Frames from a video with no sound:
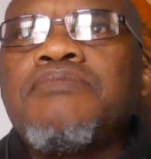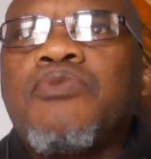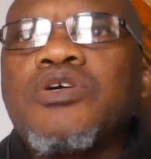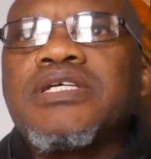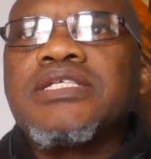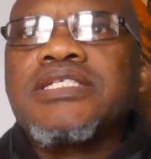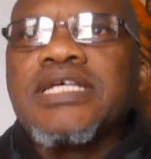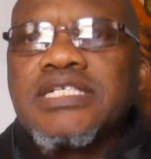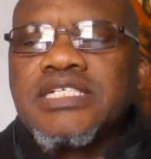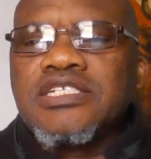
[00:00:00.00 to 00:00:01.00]
important
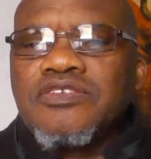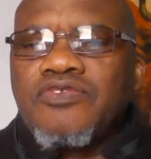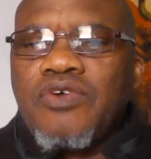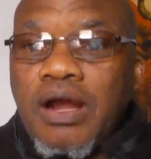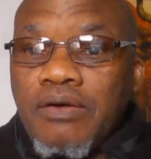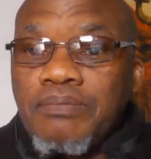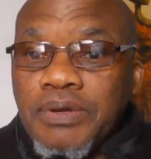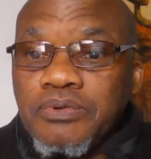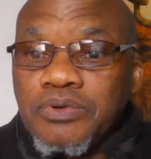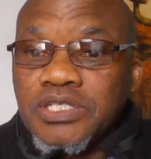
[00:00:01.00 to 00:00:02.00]
sections for our
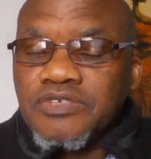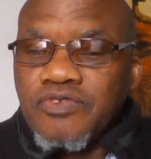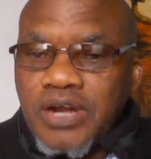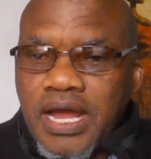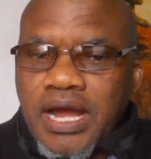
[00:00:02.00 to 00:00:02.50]
purposes for